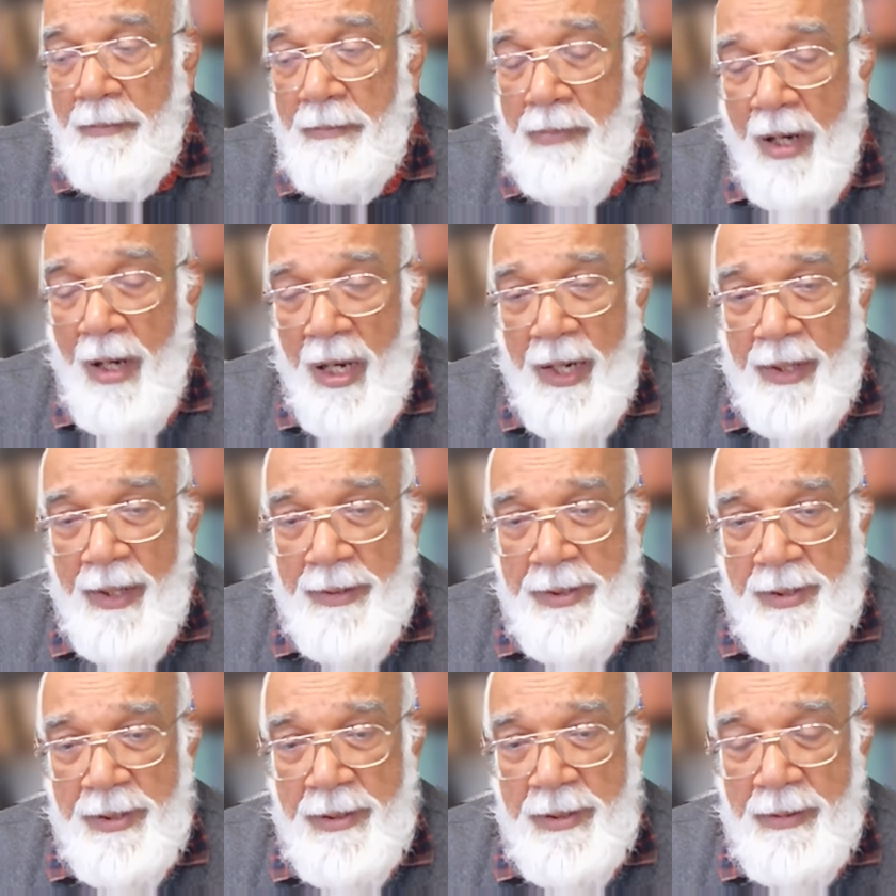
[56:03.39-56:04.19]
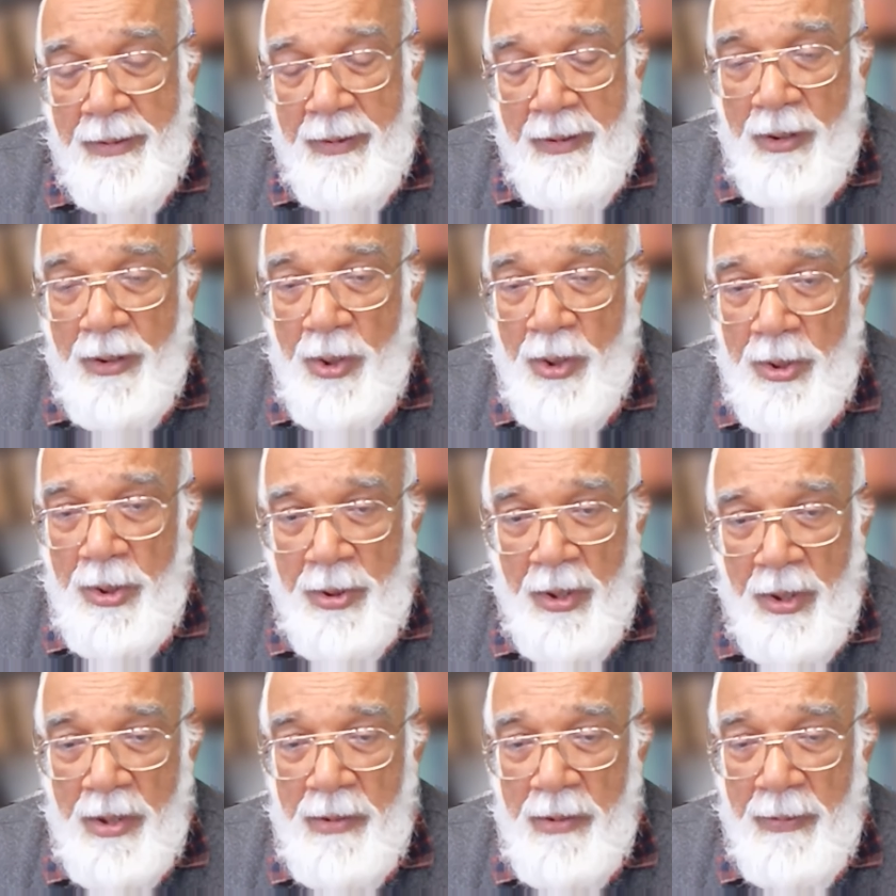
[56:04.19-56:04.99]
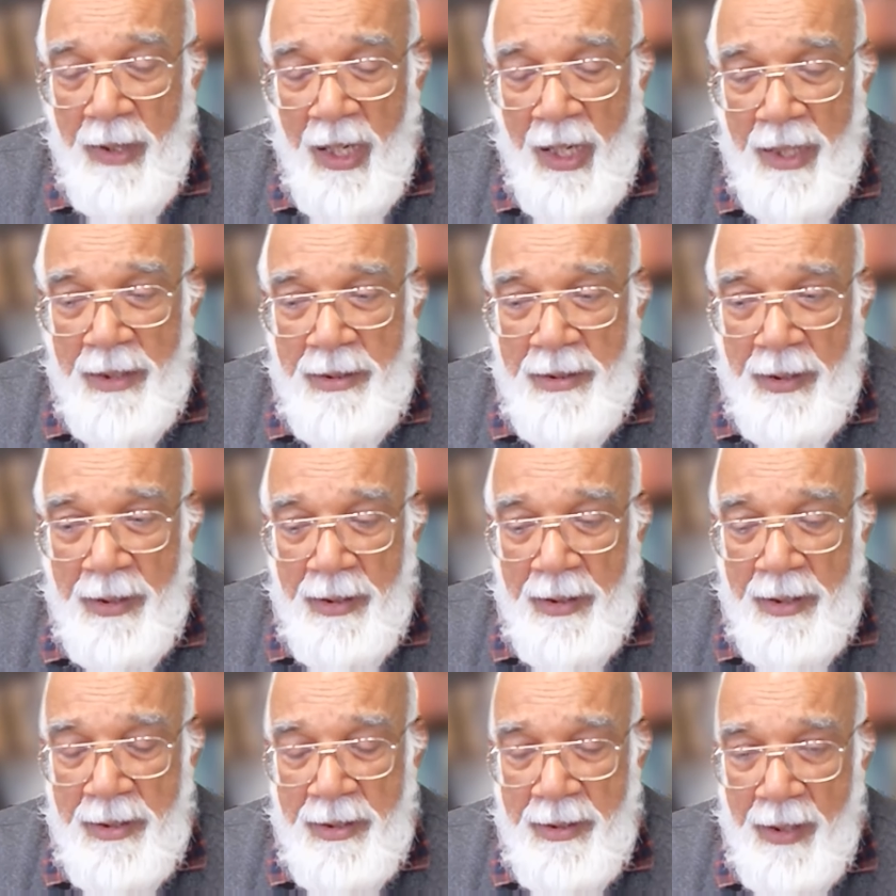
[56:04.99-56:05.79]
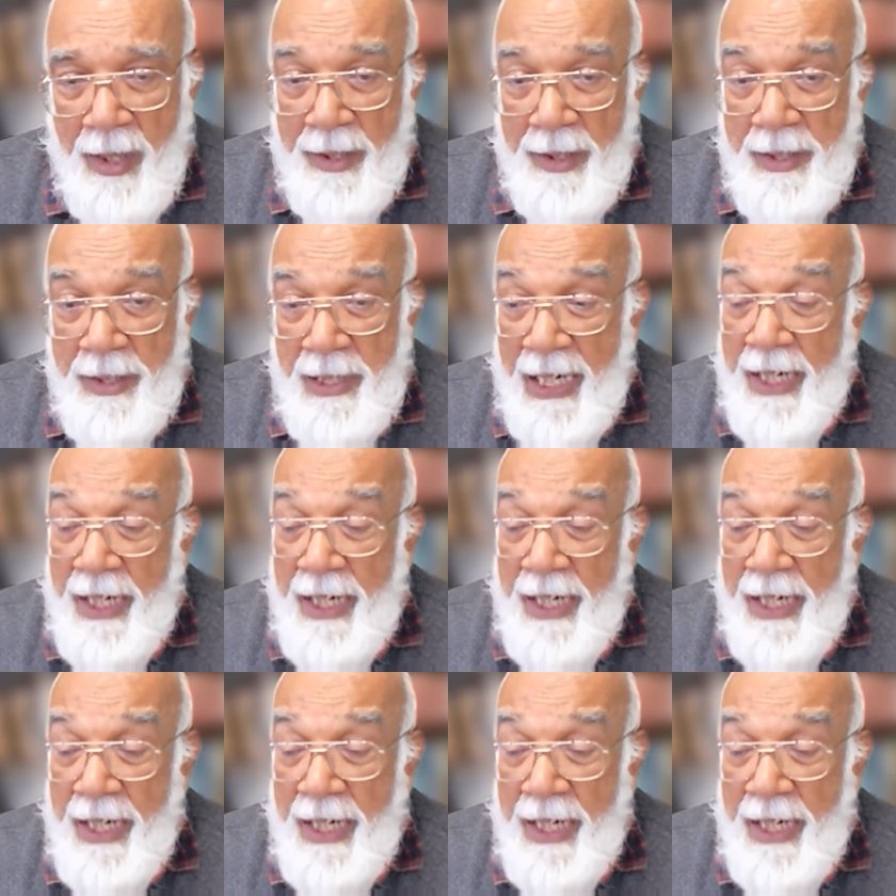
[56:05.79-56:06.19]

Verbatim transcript: bias, or thought of likes and dislikes.